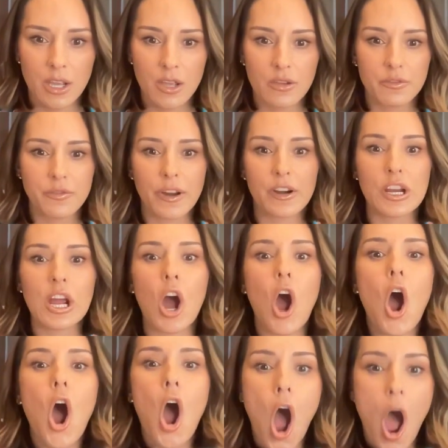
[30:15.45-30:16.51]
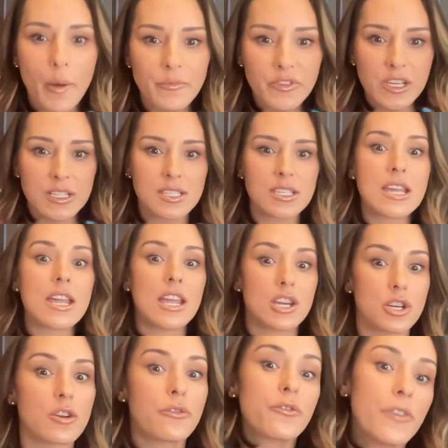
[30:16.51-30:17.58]
very obviously
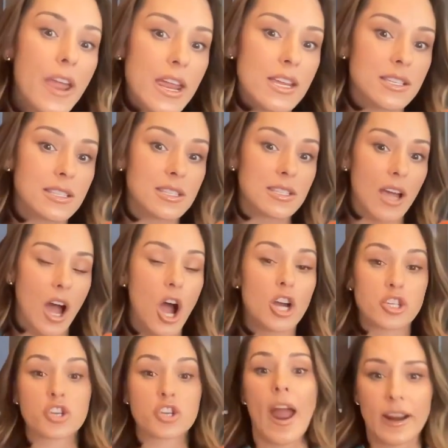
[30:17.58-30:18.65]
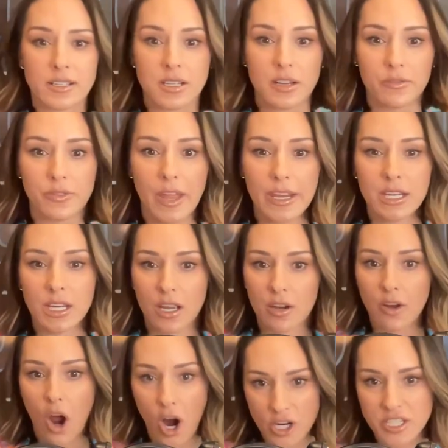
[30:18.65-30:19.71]
in your face attractive, like
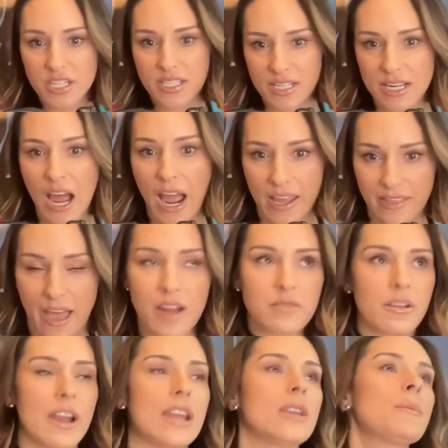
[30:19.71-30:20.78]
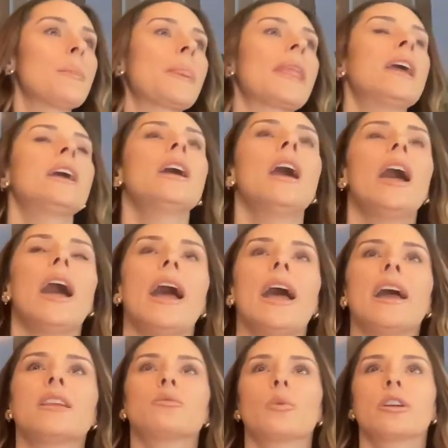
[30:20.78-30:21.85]
hard to deny that, right?
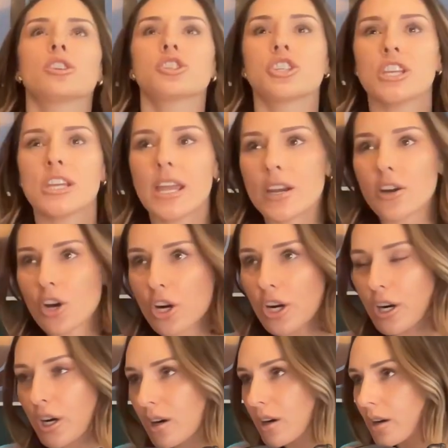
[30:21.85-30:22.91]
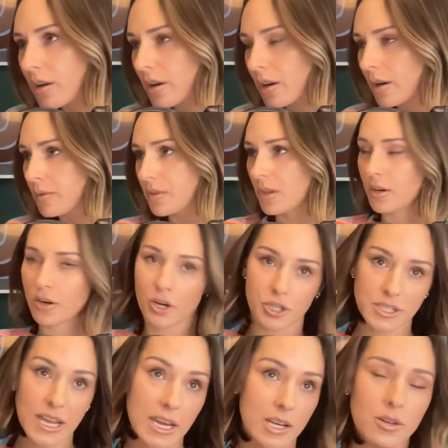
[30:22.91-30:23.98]
And when she and her
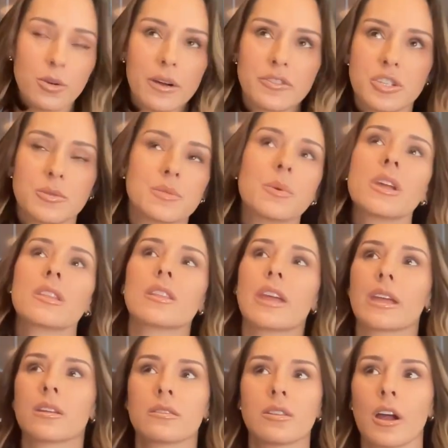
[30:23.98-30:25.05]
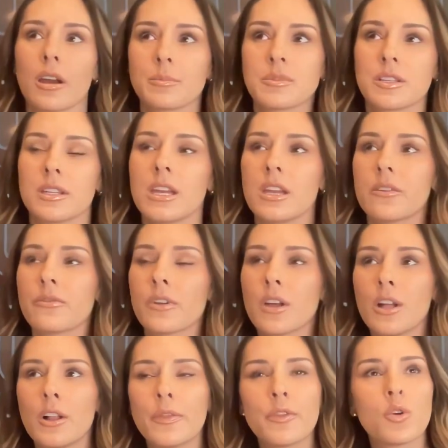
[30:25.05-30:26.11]
date, whoever she was with, like got up to leave,
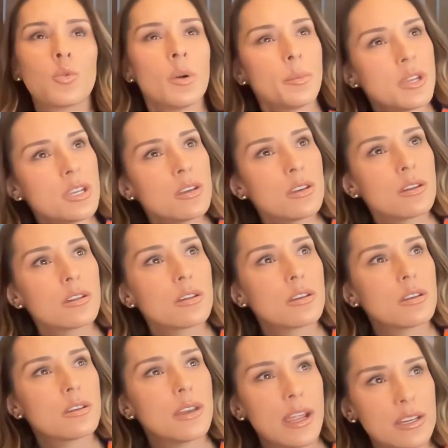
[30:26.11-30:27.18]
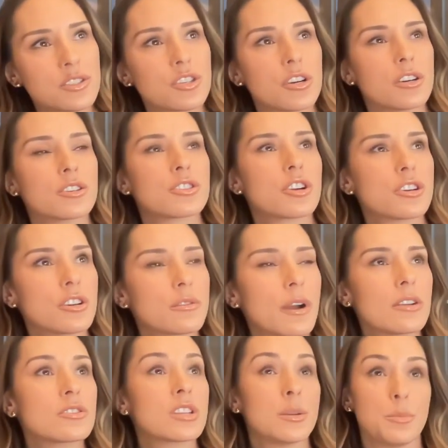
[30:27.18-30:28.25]
the woman next to her turned
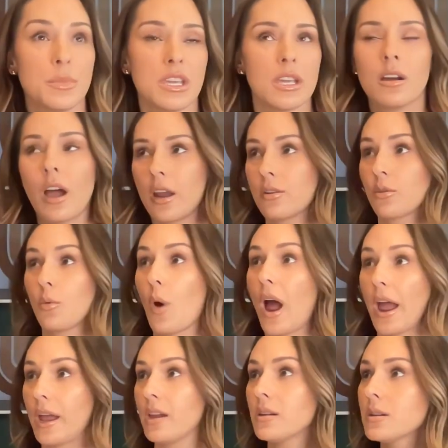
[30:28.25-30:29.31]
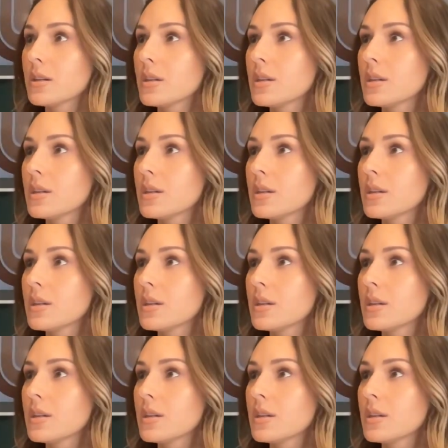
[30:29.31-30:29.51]
around to me, I don't know why,